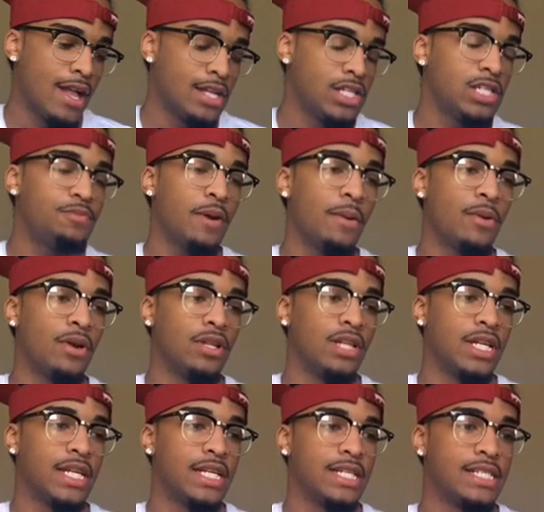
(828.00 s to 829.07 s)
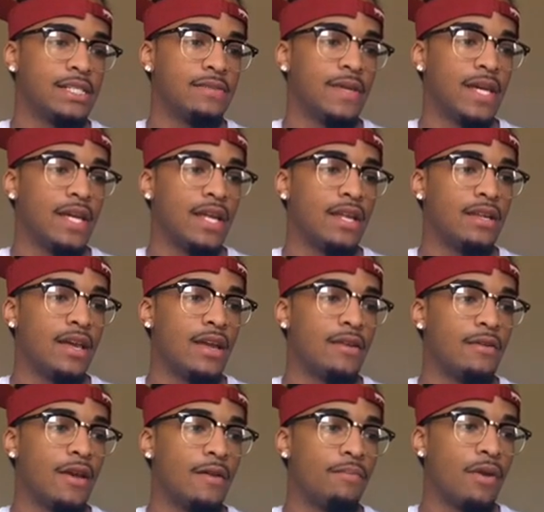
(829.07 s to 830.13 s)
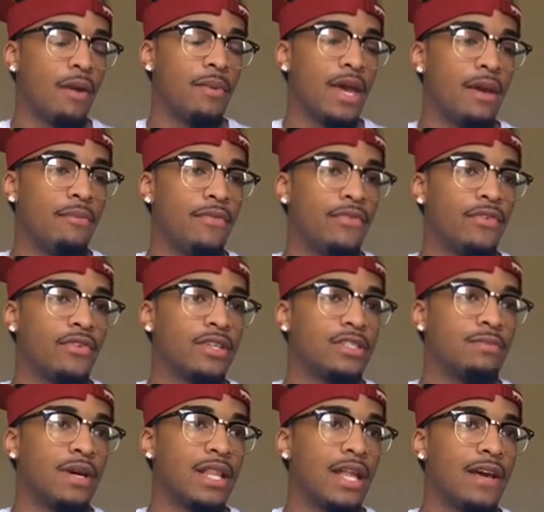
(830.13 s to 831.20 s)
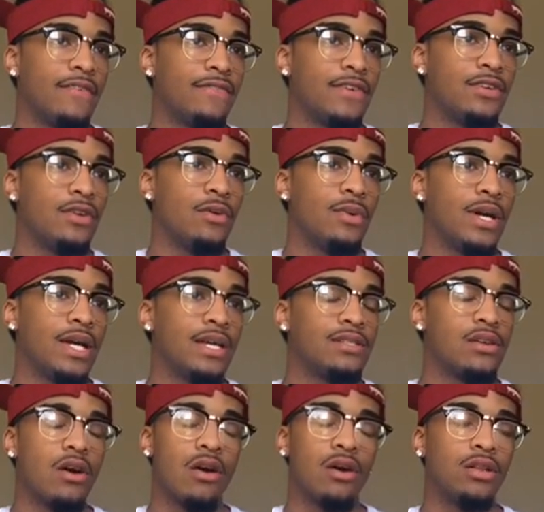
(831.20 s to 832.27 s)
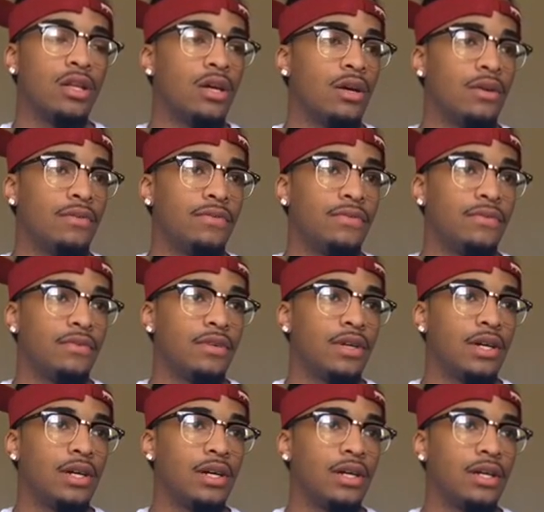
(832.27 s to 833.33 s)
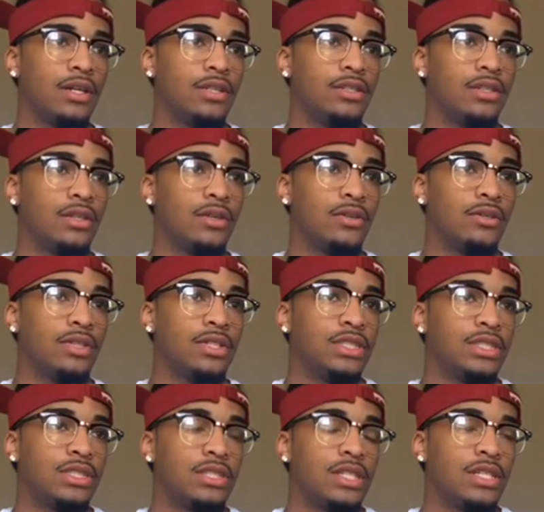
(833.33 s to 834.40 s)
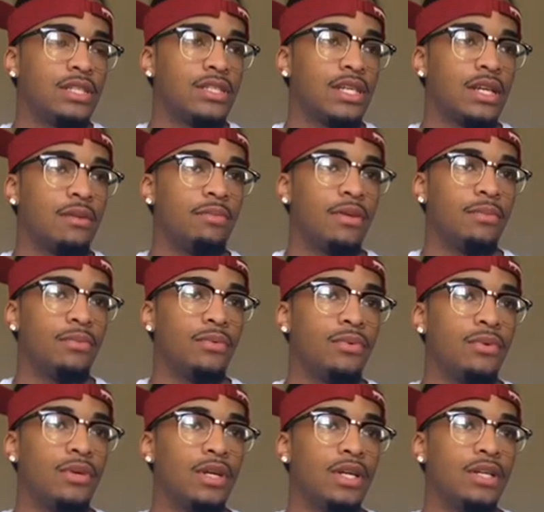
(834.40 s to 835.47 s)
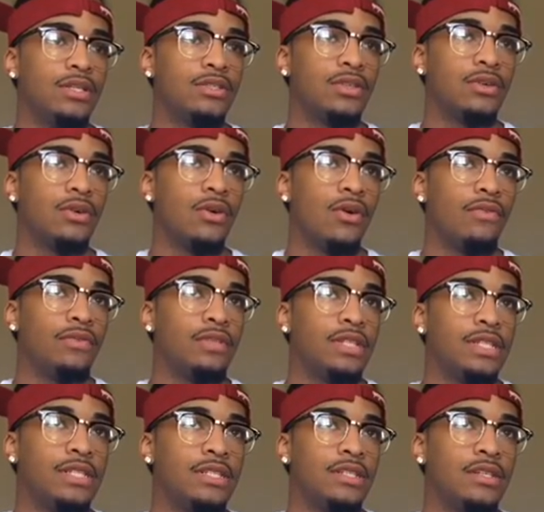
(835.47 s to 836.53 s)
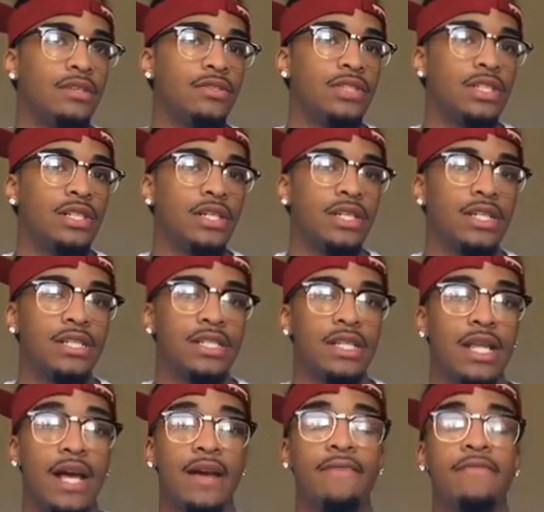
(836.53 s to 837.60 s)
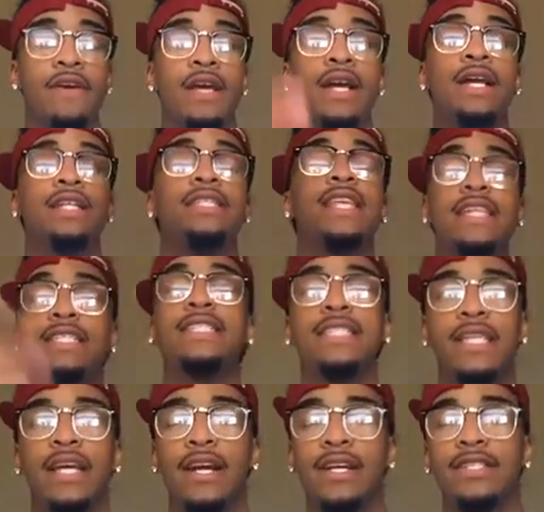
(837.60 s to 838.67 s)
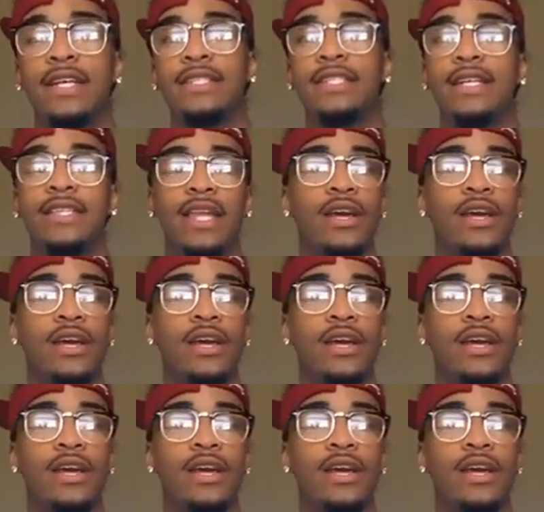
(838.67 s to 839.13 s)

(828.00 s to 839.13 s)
She's probably going to look at this and probably hate me for the rest of my life. You know what? It's all love. You know, it's just to entertain people. So hopefully, you know, she look at this and laugh. This is Tharris18.